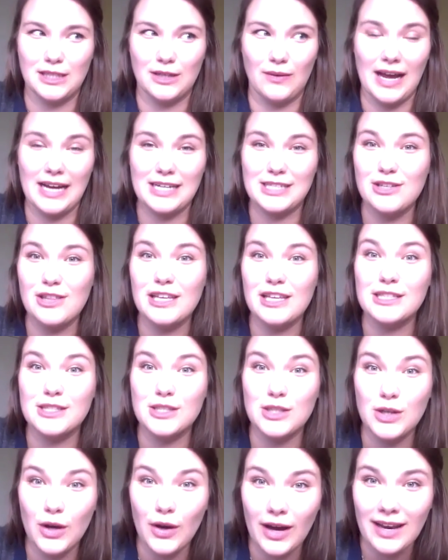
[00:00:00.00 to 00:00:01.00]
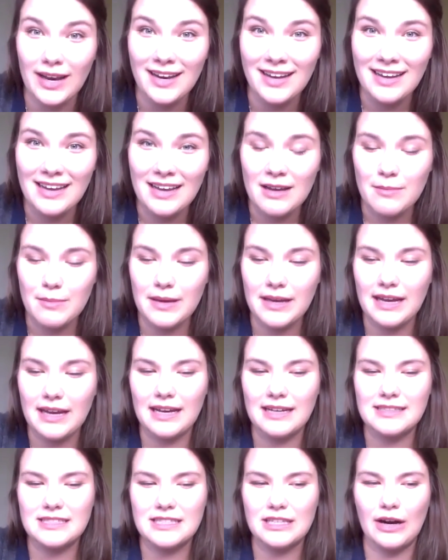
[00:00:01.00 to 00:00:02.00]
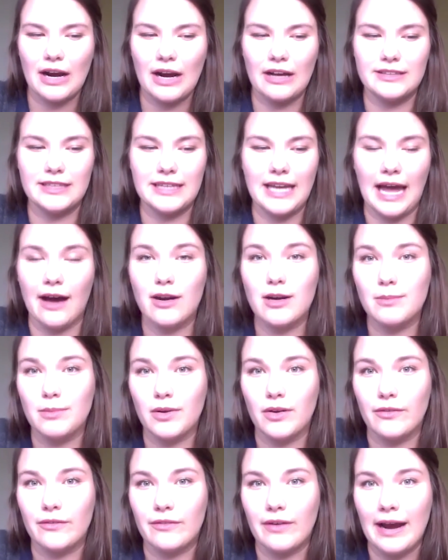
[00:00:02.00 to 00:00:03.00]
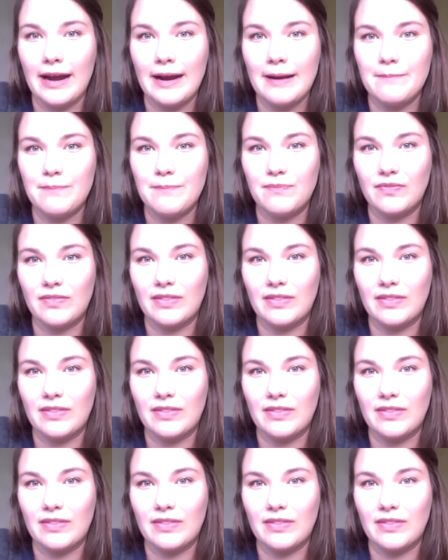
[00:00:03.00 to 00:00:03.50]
I actually think it's good because they're held accountable, right?